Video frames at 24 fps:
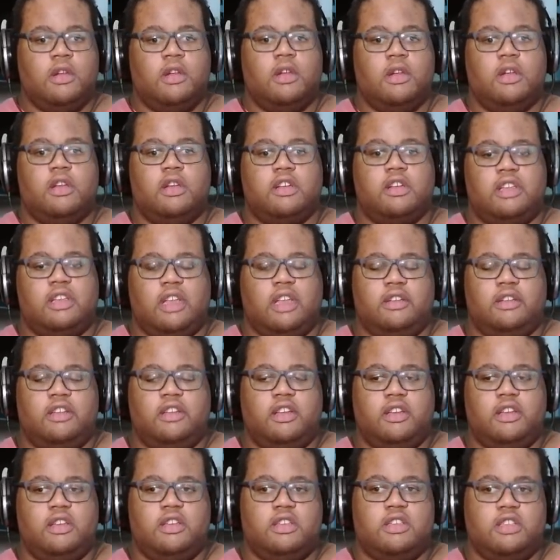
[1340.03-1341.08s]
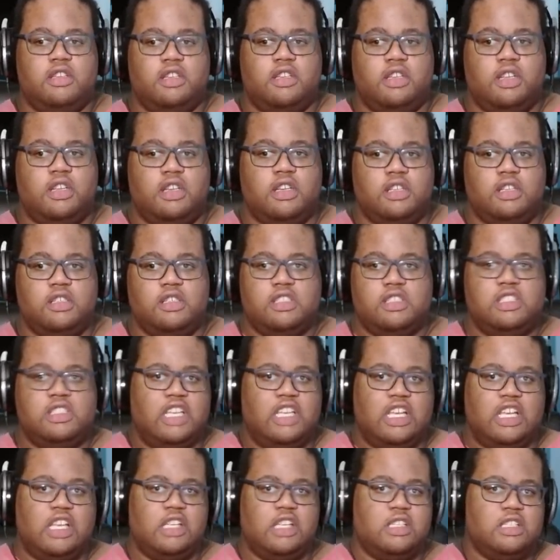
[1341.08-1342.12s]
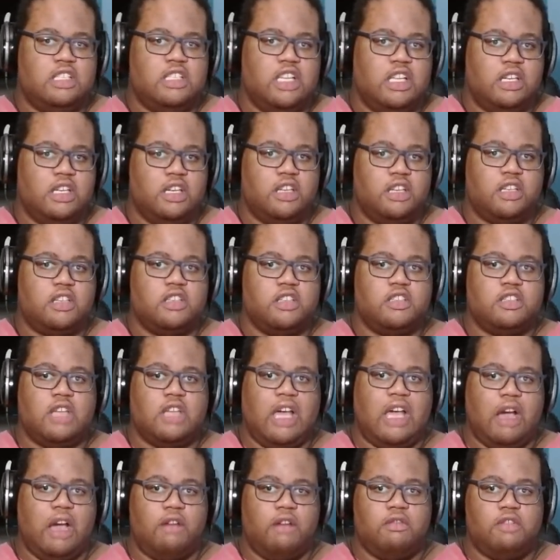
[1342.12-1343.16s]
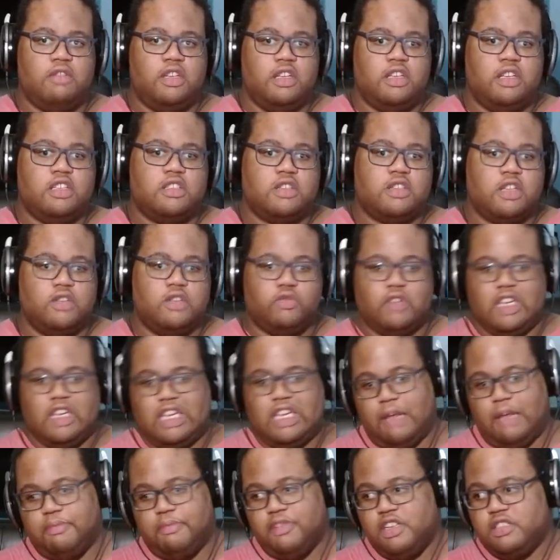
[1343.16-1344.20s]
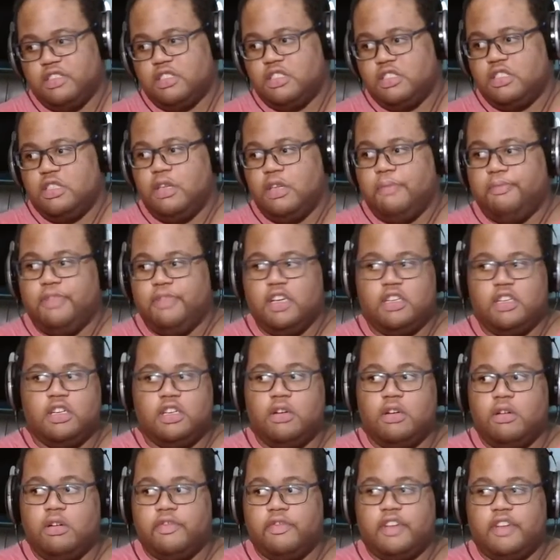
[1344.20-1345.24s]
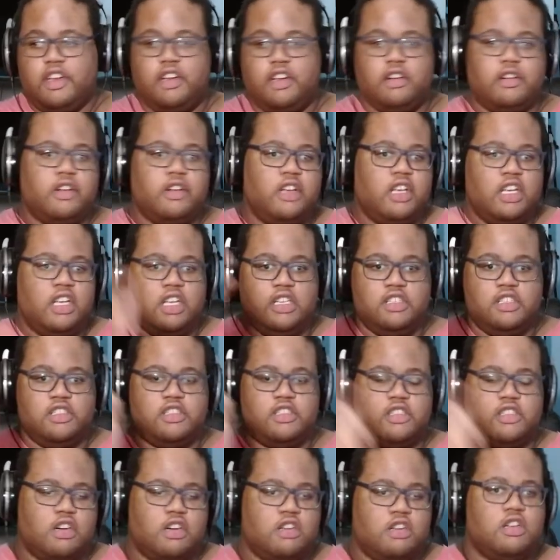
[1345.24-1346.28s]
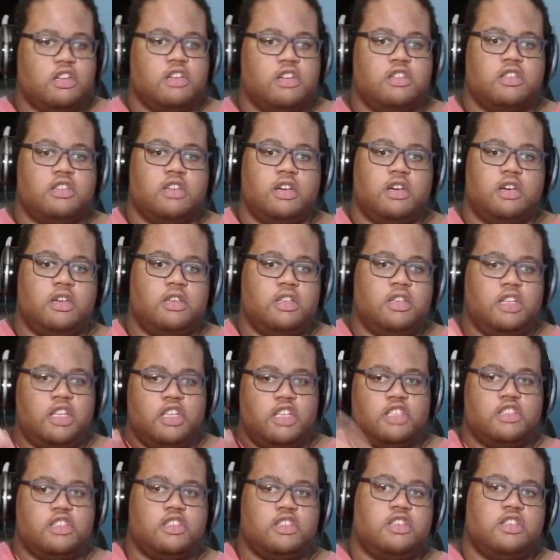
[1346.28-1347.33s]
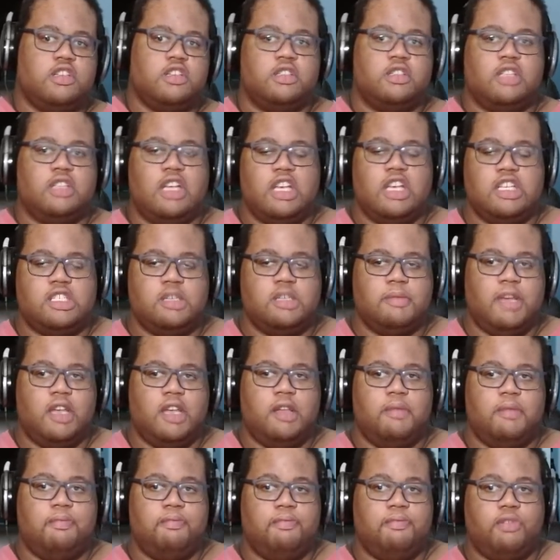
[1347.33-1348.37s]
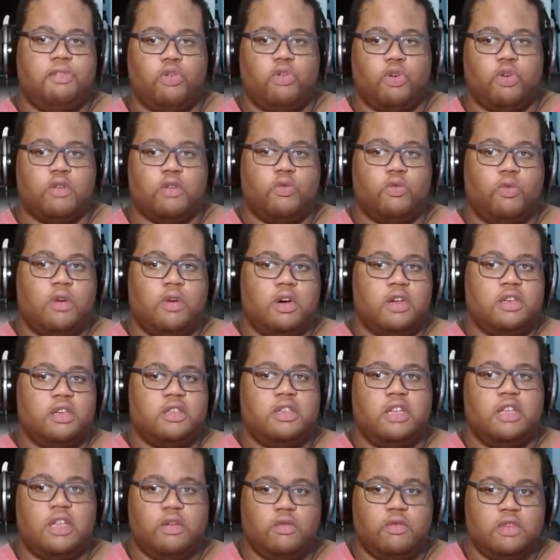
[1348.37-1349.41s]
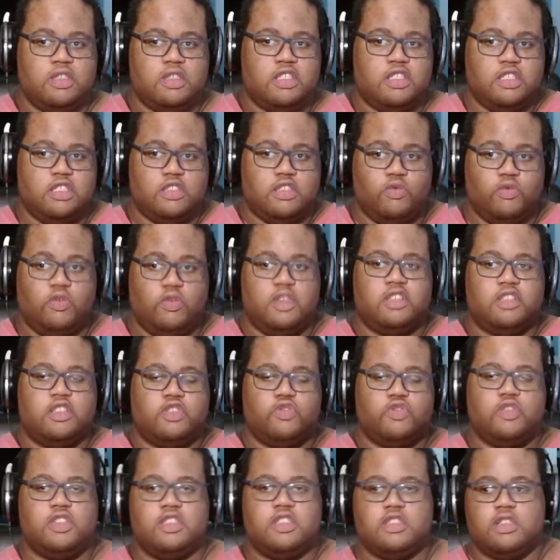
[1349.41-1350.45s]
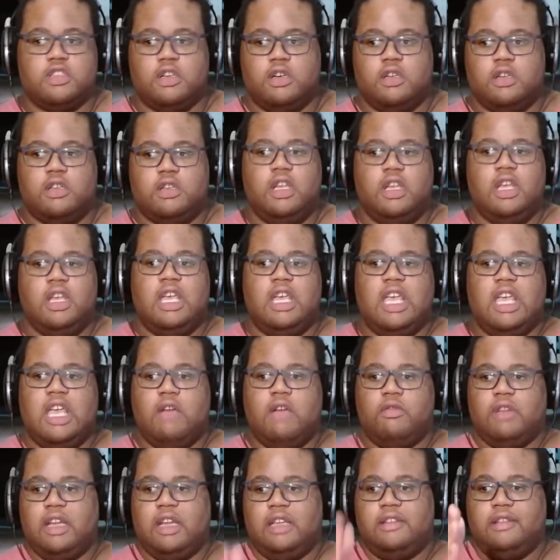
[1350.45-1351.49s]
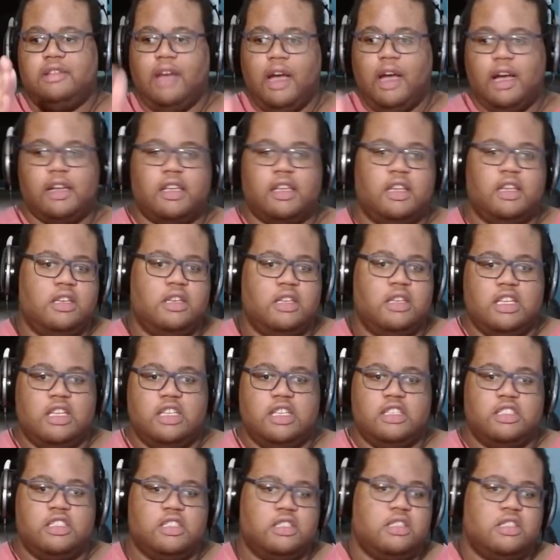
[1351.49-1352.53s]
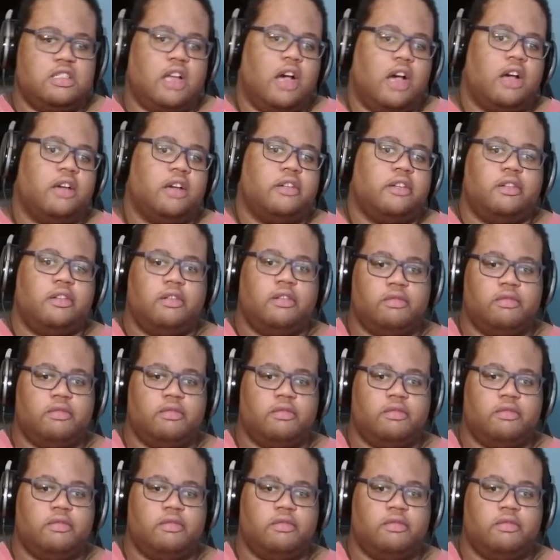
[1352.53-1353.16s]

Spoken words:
because I didn't need it, because how it is, because when I press the button over here, it just turns on to HDMI port 1, which is what the switch is on, and when I dock it, it just docks.